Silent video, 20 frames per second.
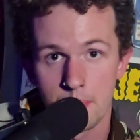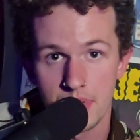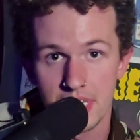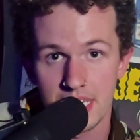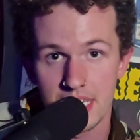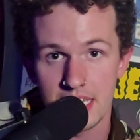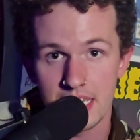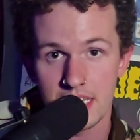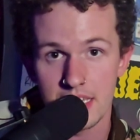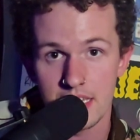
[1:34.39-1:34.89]

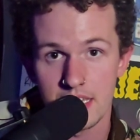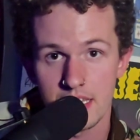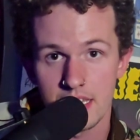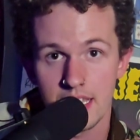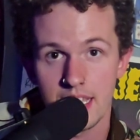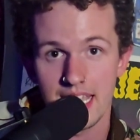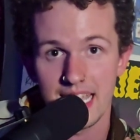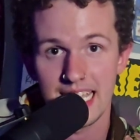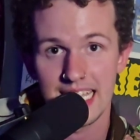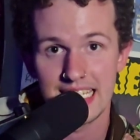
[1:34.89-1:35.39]
B
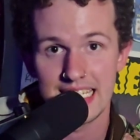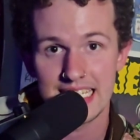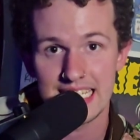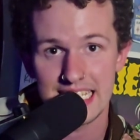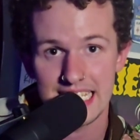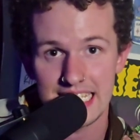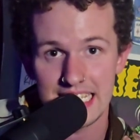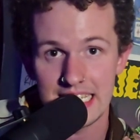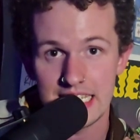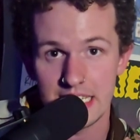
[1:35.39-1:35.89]
and
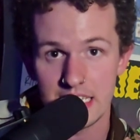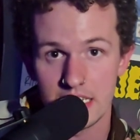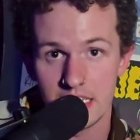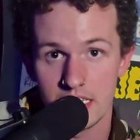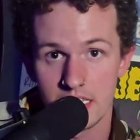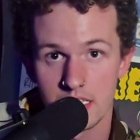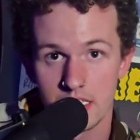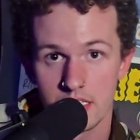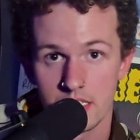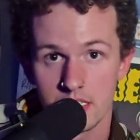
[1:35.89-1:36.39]
E.
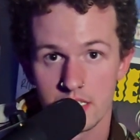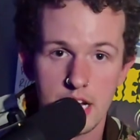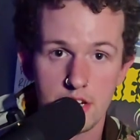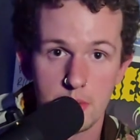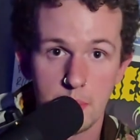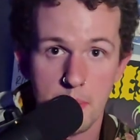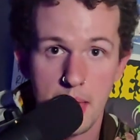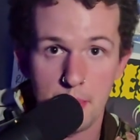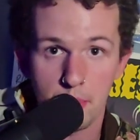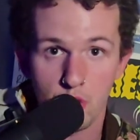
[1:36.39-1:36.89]
Now
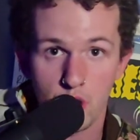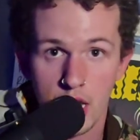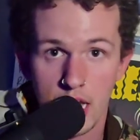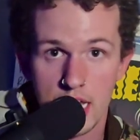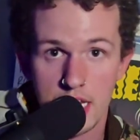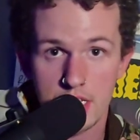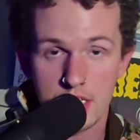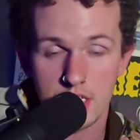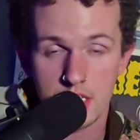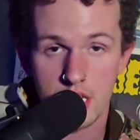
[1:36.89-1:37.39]
to
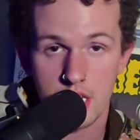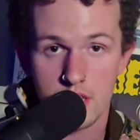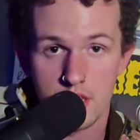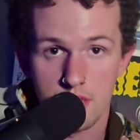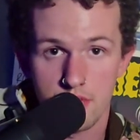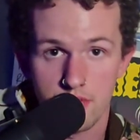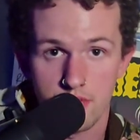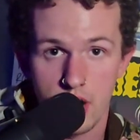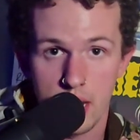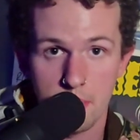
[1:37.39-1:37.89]
memorize
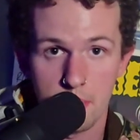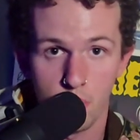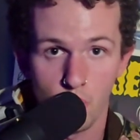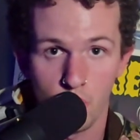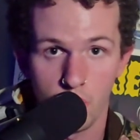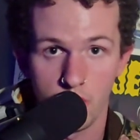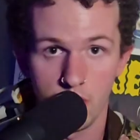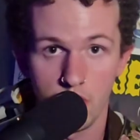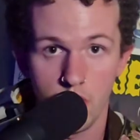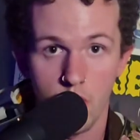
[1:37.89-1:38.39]
the
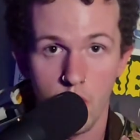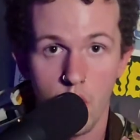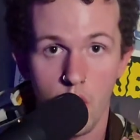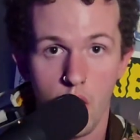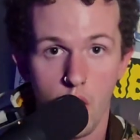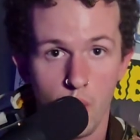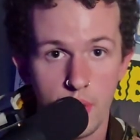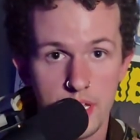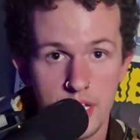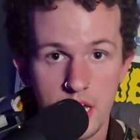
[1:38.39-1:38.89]
fretboard,
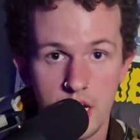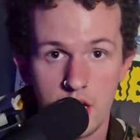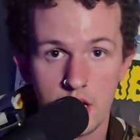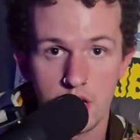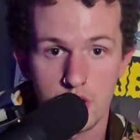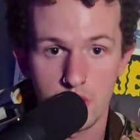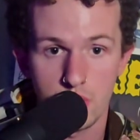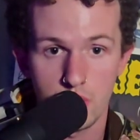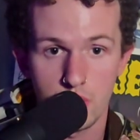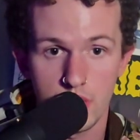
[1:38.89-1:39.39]
all we got to
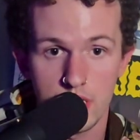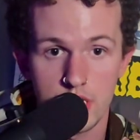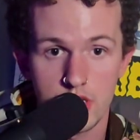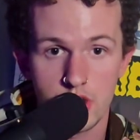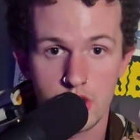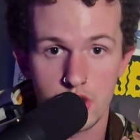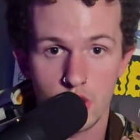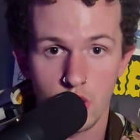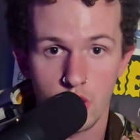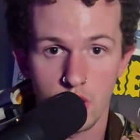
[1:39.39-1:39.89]
do is
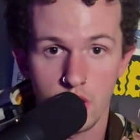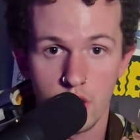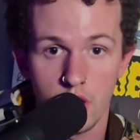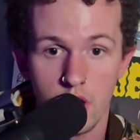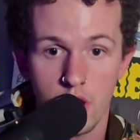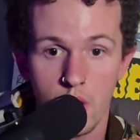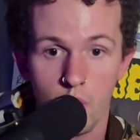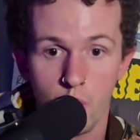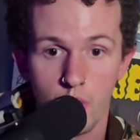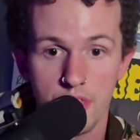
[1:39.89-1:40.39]
start
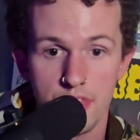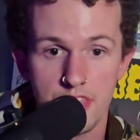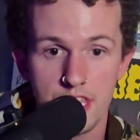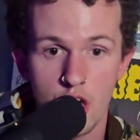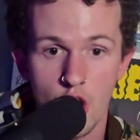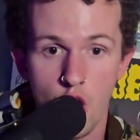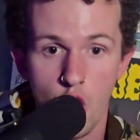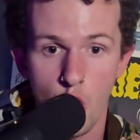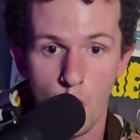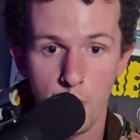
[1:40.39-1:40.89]
with
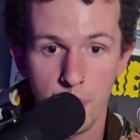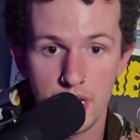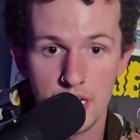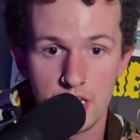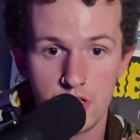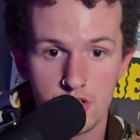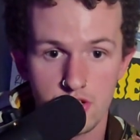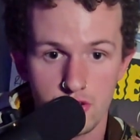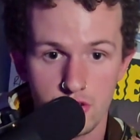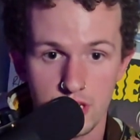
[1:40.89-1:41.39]
the
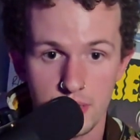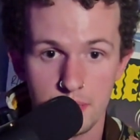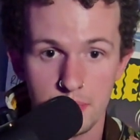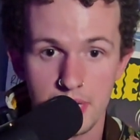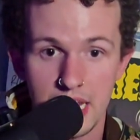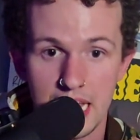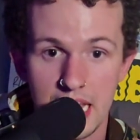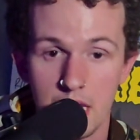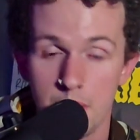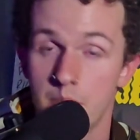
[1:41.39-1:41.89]
open
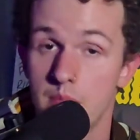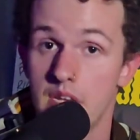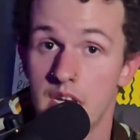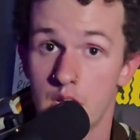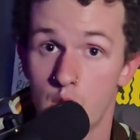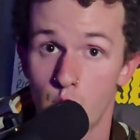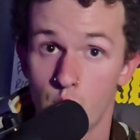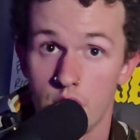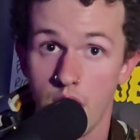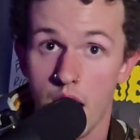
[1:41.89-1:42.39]
string name,
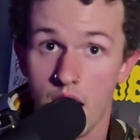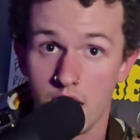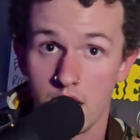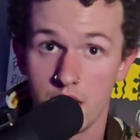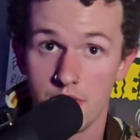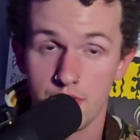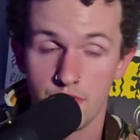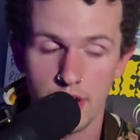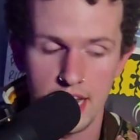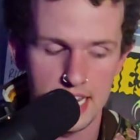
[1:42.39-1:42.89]
meaning we're not
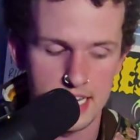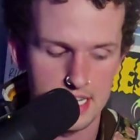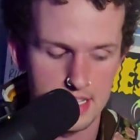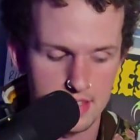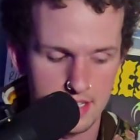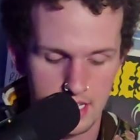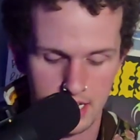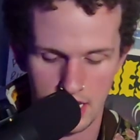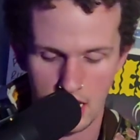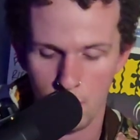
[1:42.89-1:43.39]
going to fret
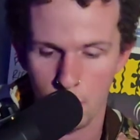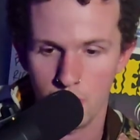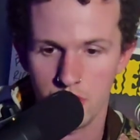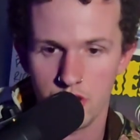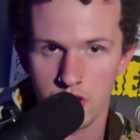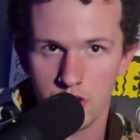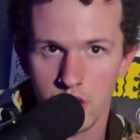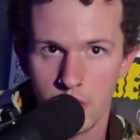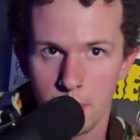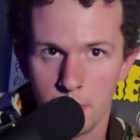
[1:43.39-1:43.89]
anything, and we're
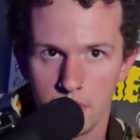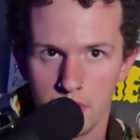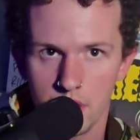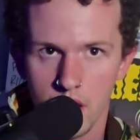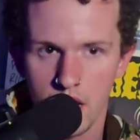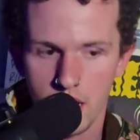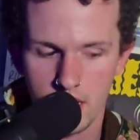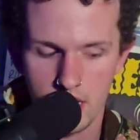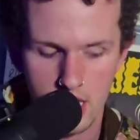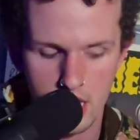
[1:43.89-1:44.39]
just going to
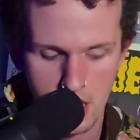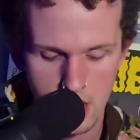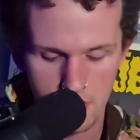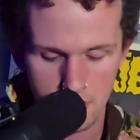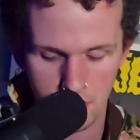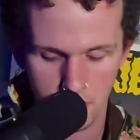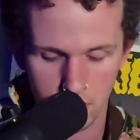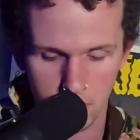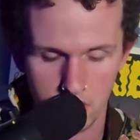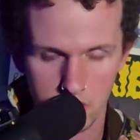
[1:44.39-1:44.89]
pluck
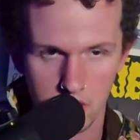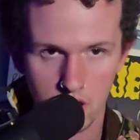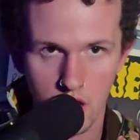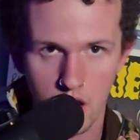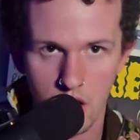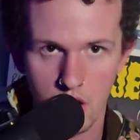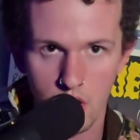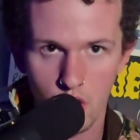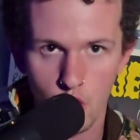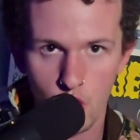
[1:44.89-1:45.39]
the
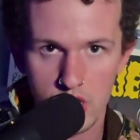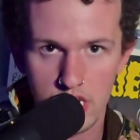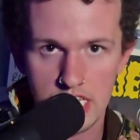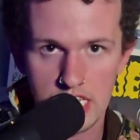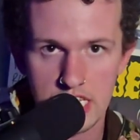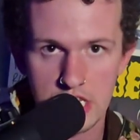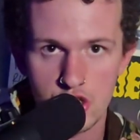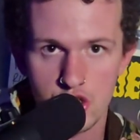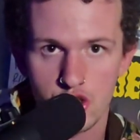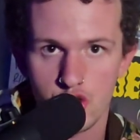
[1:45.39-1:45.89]
low
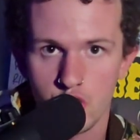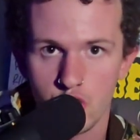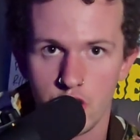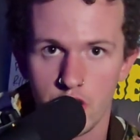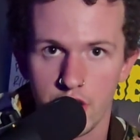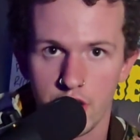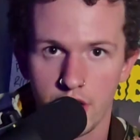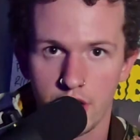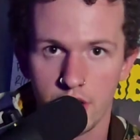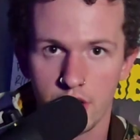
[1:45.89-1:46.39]
E
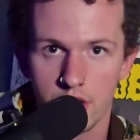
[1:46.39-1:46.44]
string.